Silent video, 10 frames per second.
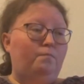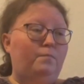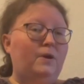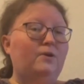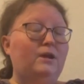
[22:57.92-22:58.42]

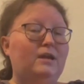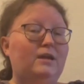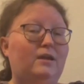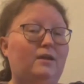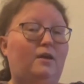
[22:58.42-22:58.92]

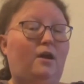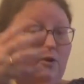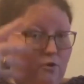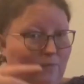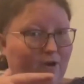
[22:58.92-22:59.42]
period
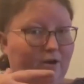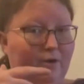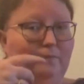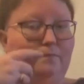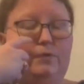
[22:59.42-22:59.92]

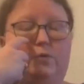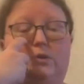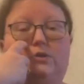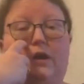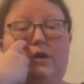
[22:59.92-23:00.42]
underwear,
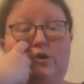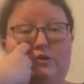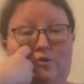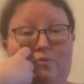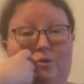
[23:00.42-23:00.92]
which I
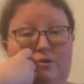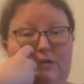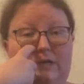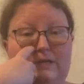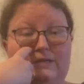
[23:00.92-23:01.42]
also
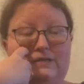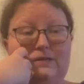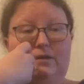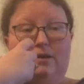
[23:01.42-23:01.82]
purchased.